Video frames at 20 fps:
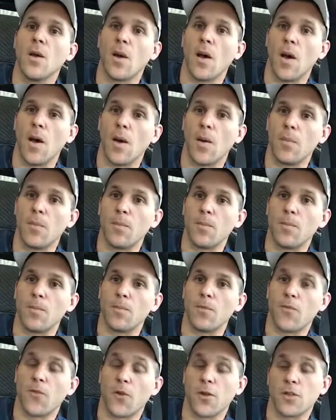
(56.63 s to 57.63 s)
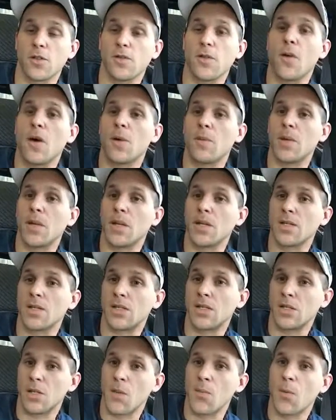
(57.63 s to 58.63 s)
Um, First of all, because
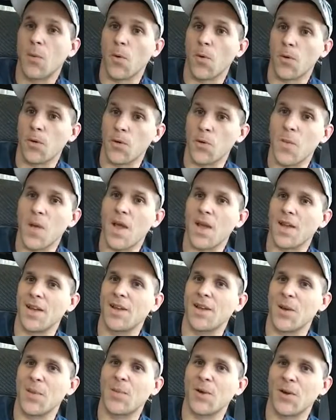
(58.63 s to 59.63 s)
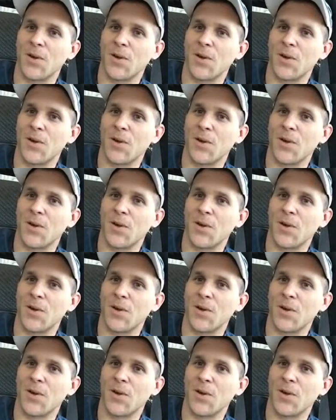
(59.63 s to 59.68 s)
at some point you may end up